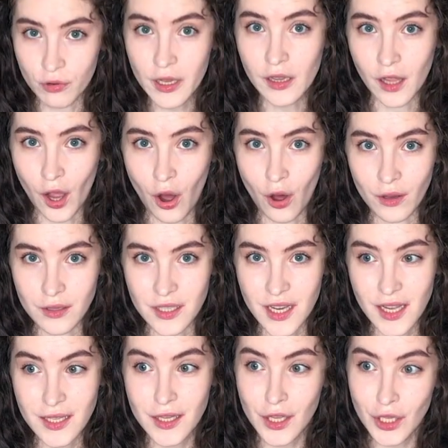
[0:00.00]
really hot
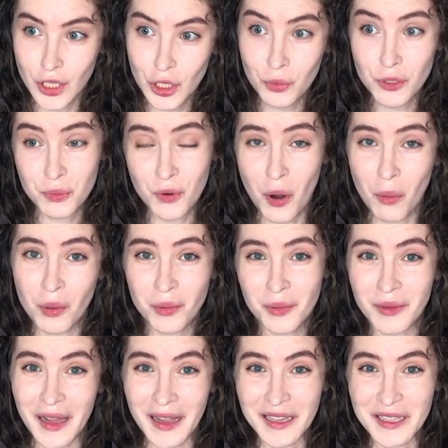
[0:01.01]
days, you would probably
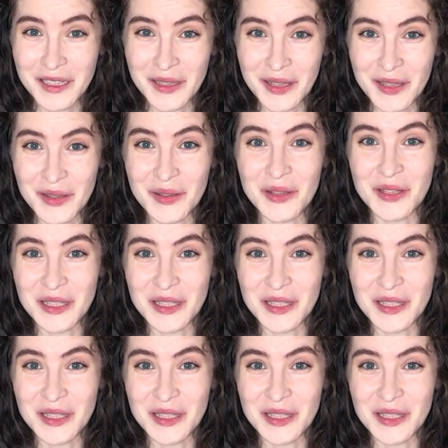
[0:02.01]
like to use